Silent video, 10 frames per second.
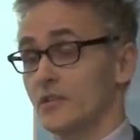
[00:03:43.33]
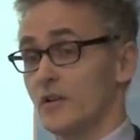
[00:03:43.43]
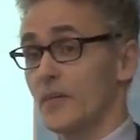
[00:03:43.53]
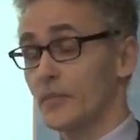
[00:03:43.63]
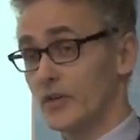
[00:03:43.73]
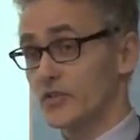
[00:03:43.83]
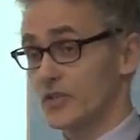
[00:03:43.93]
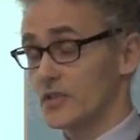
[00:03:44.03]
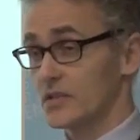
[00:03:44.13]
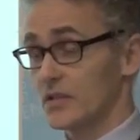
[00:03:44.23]

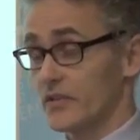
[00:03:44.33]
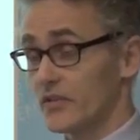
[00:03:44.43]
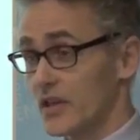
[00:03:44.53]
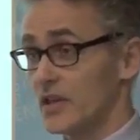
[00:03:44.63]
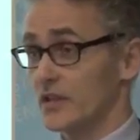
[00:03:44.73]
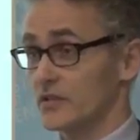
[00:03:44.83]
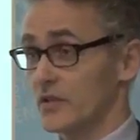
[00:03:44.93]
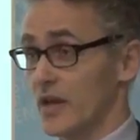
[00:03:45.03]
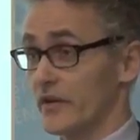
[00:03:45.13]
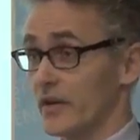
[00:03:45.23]
approaches and thinking to
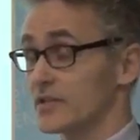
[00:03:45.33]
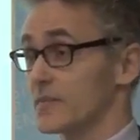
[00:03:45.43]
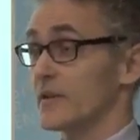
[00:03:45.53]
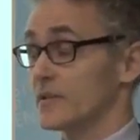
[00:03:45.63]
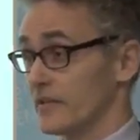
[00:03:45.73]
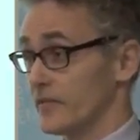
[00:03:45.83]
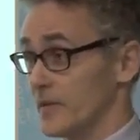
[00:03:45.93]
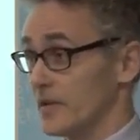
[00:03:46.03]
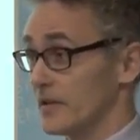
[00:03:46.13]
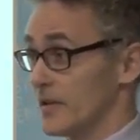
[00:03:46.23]
an area, and especially for
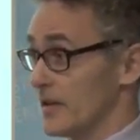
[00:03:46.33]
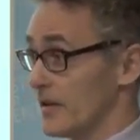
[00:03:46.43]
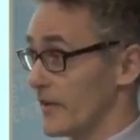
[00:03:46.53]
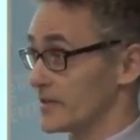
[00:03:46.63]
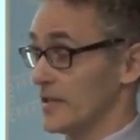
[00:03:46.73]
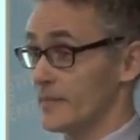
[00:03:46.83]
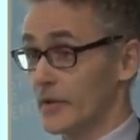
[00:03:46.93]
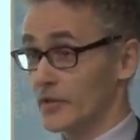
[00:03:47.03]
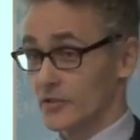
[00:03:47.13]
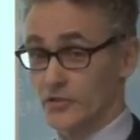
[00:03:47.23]
me, if there's
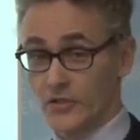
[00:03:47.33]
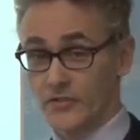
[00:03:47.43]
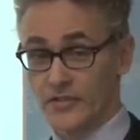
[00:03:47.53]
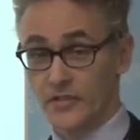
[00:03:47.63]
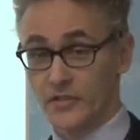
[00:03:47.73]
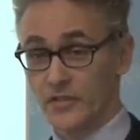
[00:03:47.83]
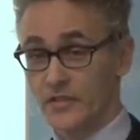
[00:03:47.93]
empirical content to it.